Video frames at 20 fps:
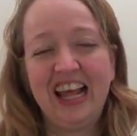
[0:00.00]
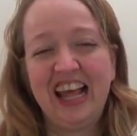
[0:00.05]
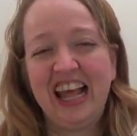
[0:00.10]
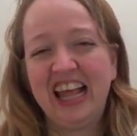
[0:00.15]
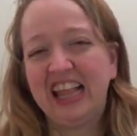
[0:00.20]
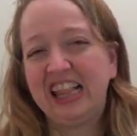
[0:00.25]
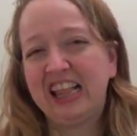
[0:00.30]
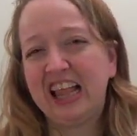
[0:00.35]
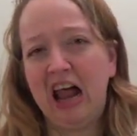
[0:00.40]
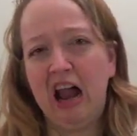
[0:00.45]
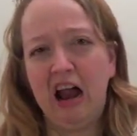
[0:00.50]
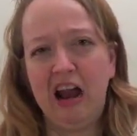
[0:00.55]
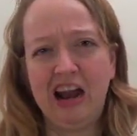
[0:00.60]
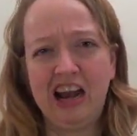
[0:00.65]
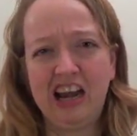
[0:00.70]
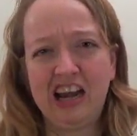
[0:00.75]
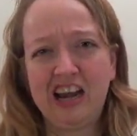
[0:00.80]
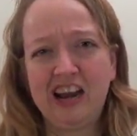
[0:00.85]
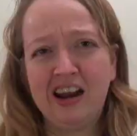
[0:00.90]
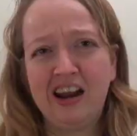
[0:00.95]
It's
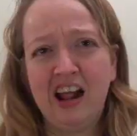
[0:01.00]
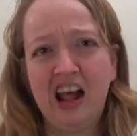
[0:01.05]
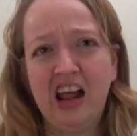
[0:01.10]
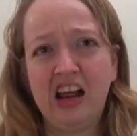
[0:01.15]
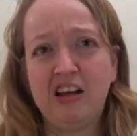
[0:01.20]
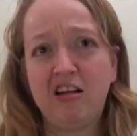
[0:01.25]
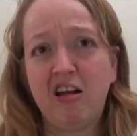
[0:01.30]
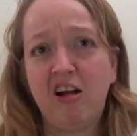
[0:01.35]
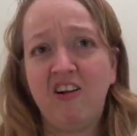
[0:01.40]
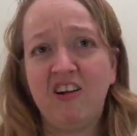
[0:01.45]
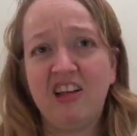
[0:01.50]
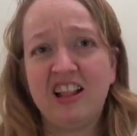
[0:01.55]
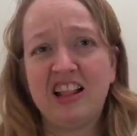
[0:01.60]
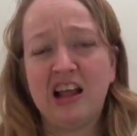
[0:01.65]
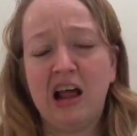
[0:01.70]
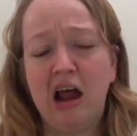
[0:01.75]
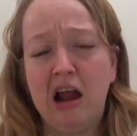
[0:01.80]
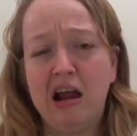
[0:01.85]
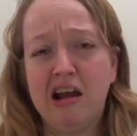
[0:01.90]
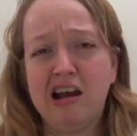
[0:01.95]
hard. I know it's
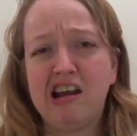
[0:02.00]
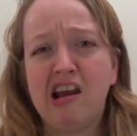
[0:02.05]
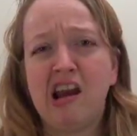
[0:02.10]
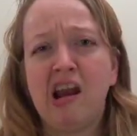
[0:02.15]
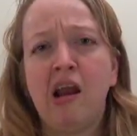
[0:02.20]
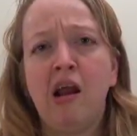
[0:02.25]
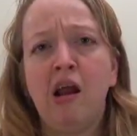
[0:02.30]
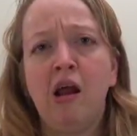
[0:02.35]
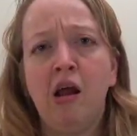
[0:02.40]
hard.